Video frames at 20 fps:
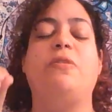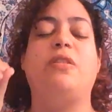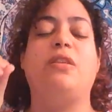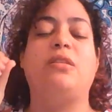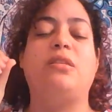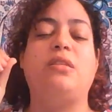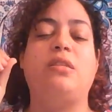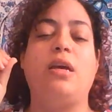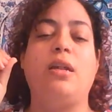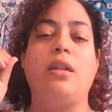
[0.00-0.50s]
feel
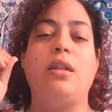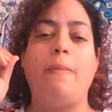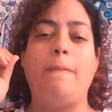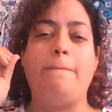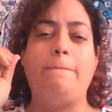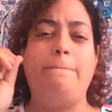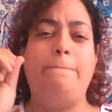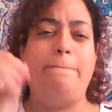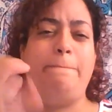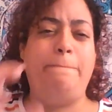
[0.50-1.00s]
this sudden
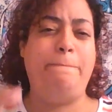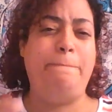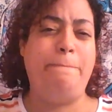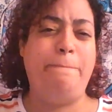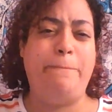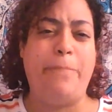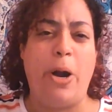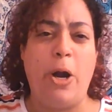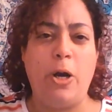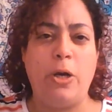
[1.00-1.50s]

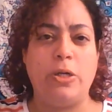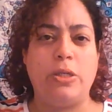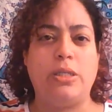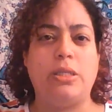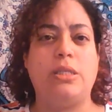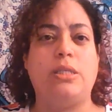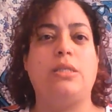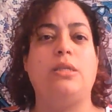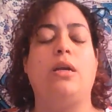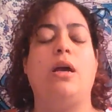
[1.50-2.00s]

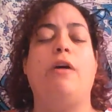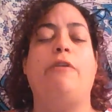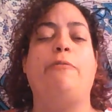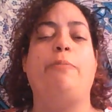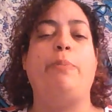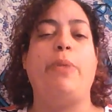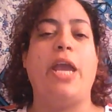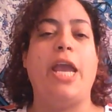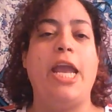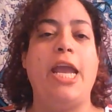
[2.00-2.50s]
burst
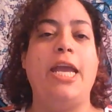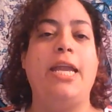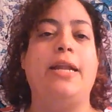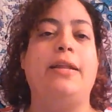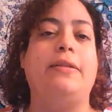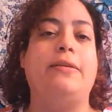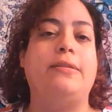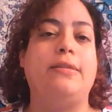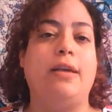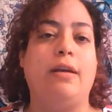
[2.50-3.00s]
of pain
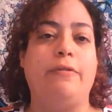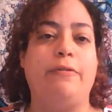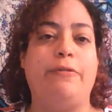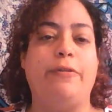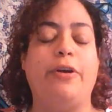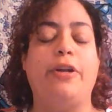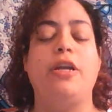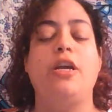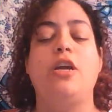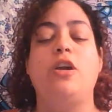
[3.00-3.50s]
and
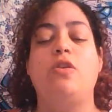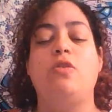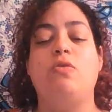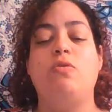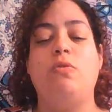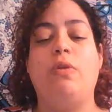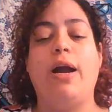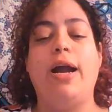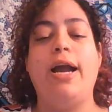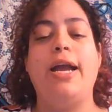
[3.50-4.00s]
discomfort
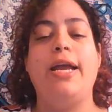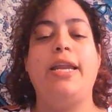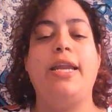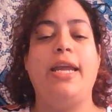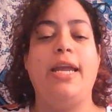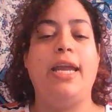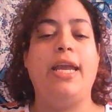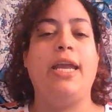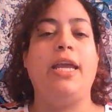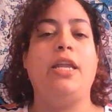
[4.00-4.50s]
right
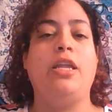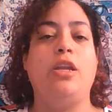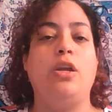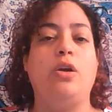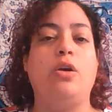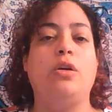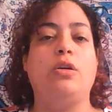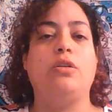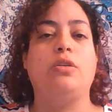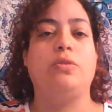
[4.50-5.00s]
in
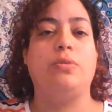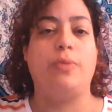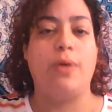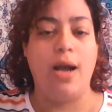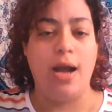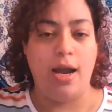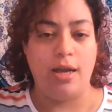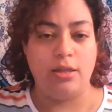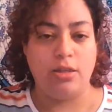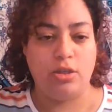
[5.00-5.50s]
your
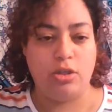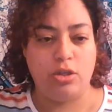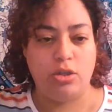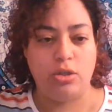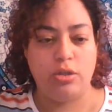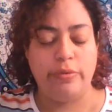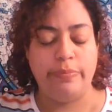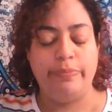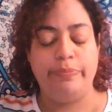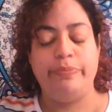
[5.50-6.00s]

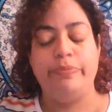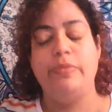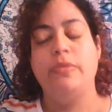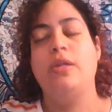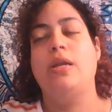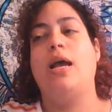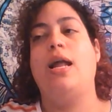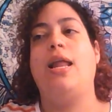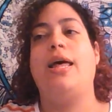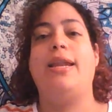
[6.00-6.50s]
crotch.
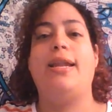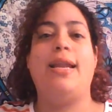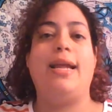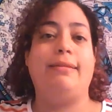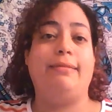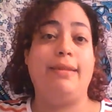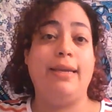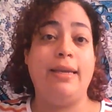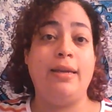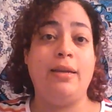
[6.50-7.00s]
A lot of
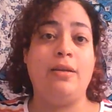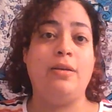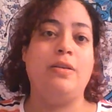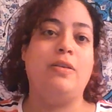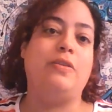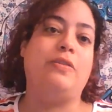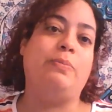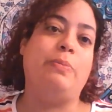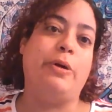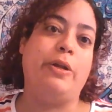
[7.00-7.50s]

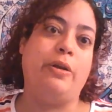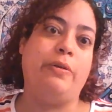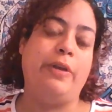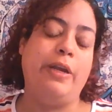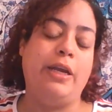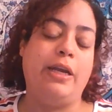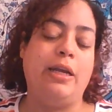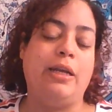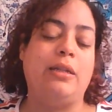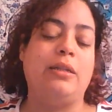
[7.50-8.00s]
Latinos, Puerto
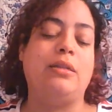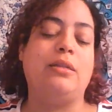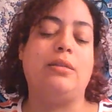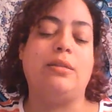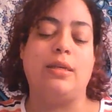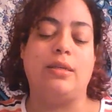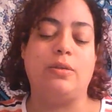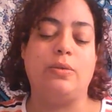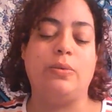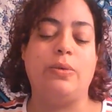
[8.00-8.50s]
Ricans,
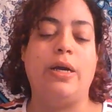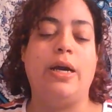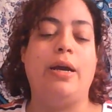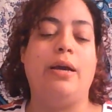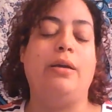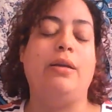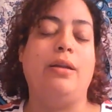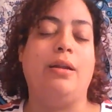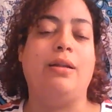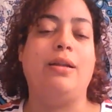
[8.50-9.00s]
that's
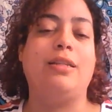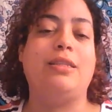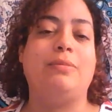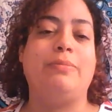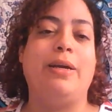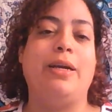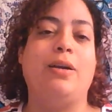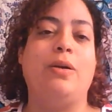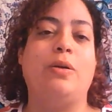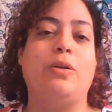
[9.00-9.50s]
what, that's
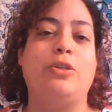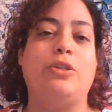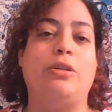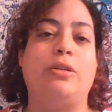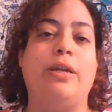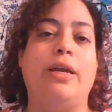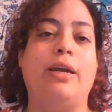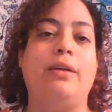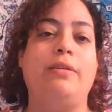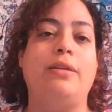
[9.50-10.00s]
my culture
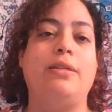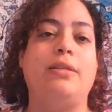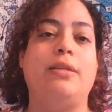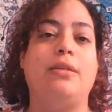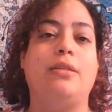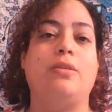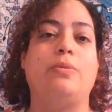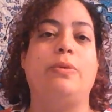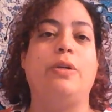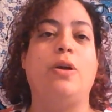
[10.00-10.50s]
and
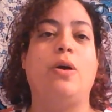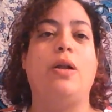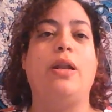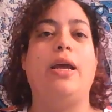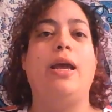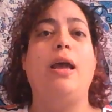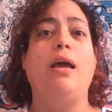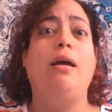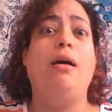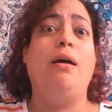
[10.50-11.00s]
heritage. We call
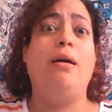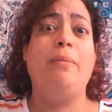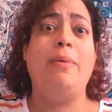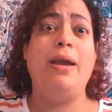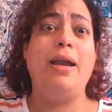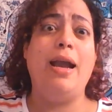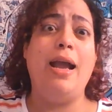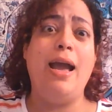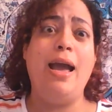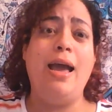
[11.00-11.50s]
it, oh
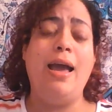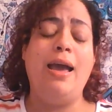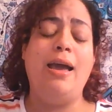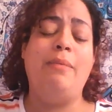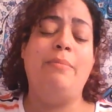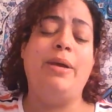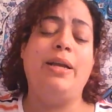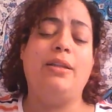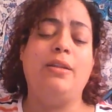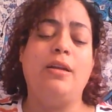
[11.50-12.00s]
my
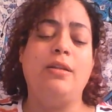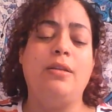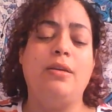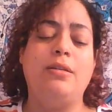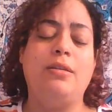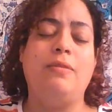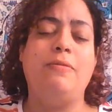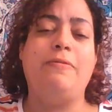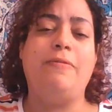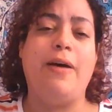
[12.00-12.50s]
God, my
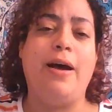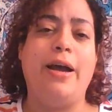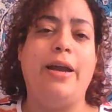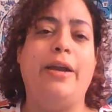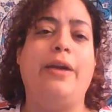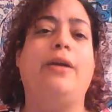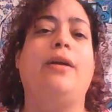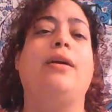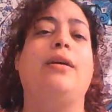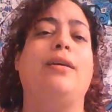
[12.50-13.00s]
toto's on
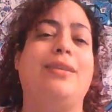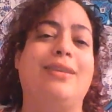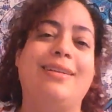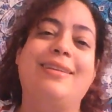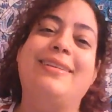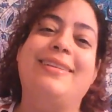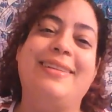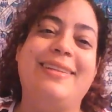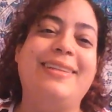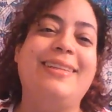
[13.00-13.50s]
fire.
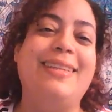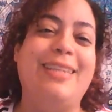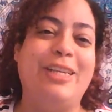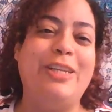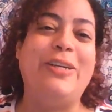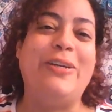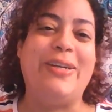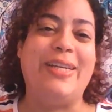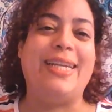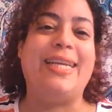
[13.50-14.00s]

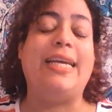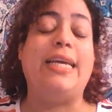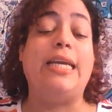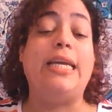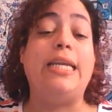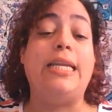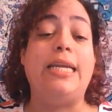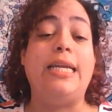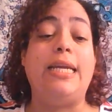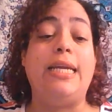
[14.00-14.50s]
Literally,
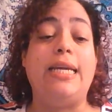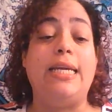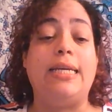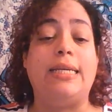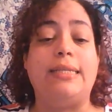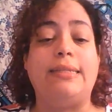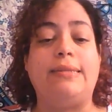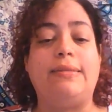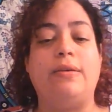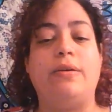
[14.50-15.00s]
it
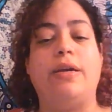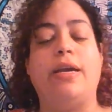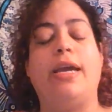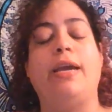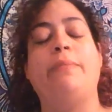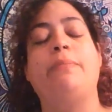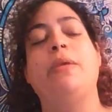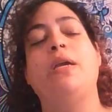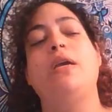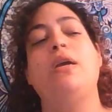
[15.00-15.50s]
is,
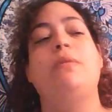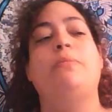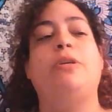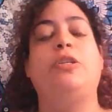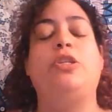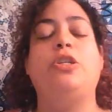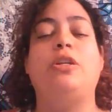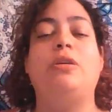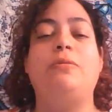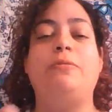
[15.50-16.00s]
okay?
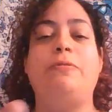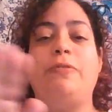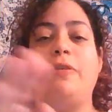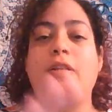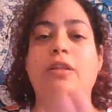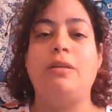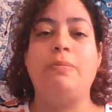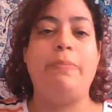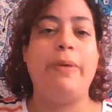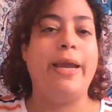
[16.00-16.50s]
But you don't
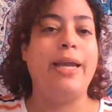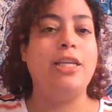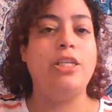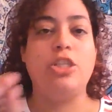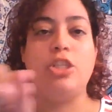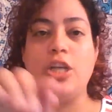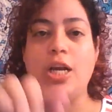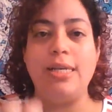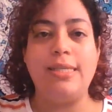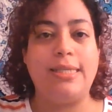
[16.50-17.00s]
feel the pain
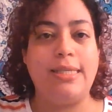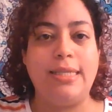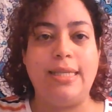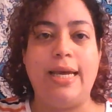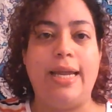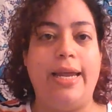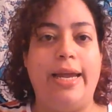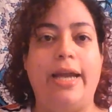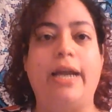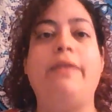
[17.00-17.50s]
just in
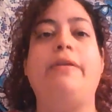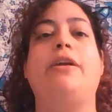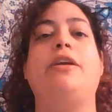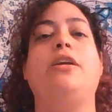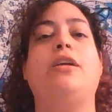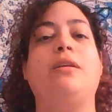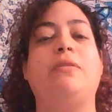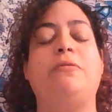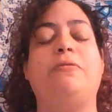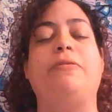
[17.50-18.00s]
that area.
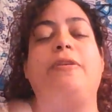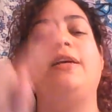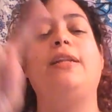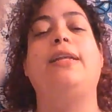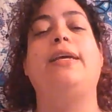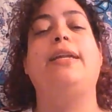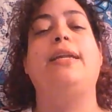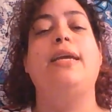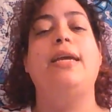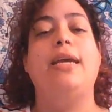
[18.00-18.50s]
You can feel
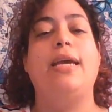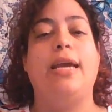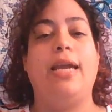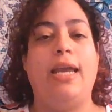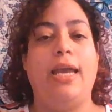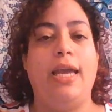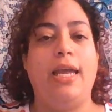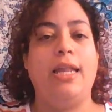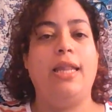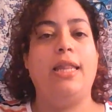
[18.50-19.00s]
it
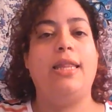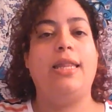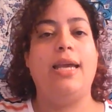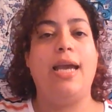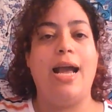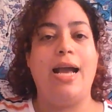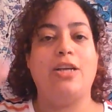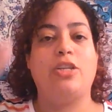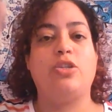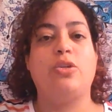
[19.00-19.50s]
in the
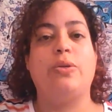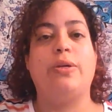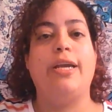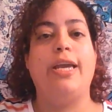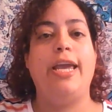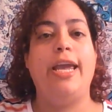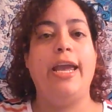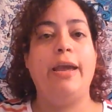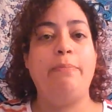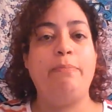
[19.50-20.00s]
actual
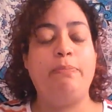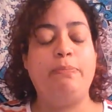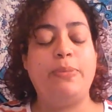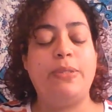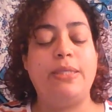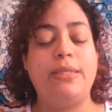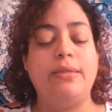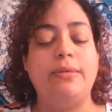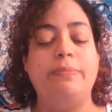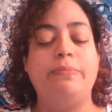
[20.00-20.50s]

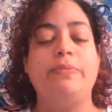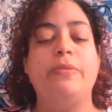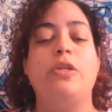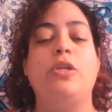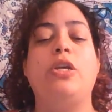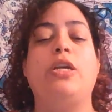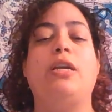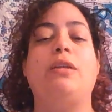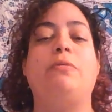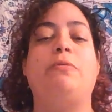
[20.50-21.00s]
hips.
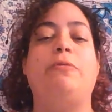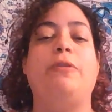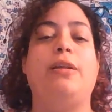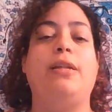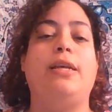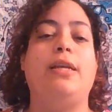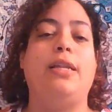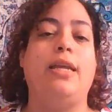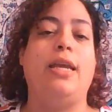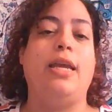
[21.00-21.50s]
You can feel
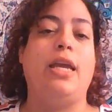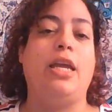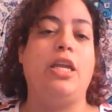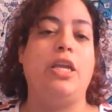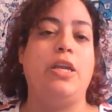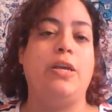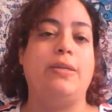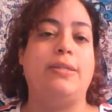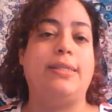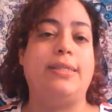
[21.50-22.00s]
it
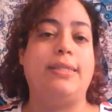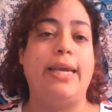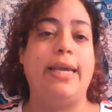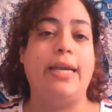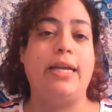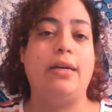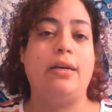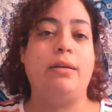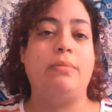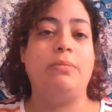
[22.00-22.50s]
in your
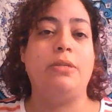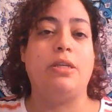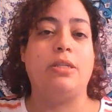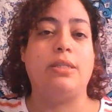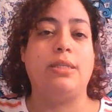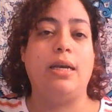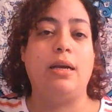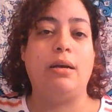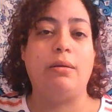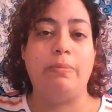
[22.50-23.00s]
sacrum, your
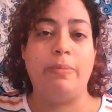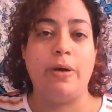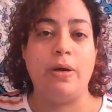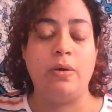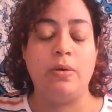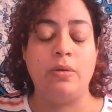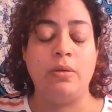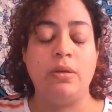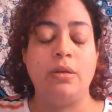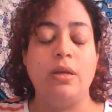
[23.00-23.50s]

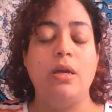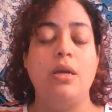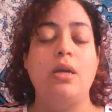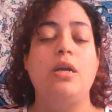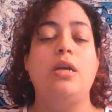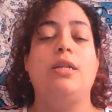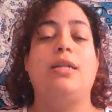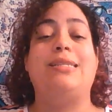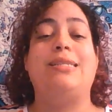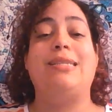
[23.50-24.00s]
tailbone.
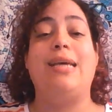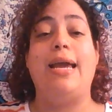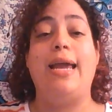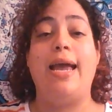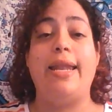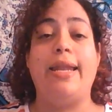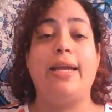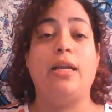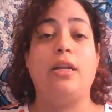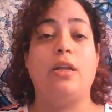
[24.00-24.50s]
The
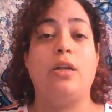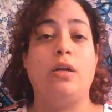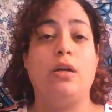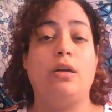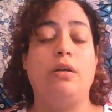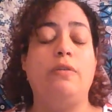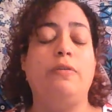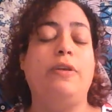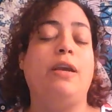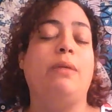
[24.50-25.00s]
sciatic
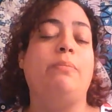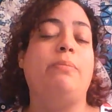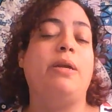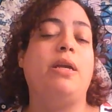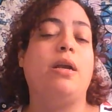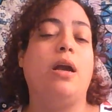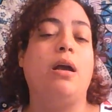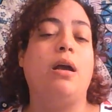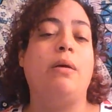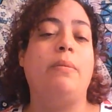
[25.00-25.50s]
nerve can
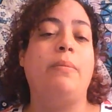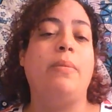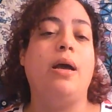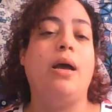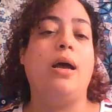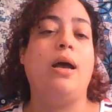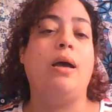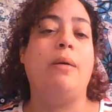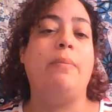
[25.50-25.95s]
become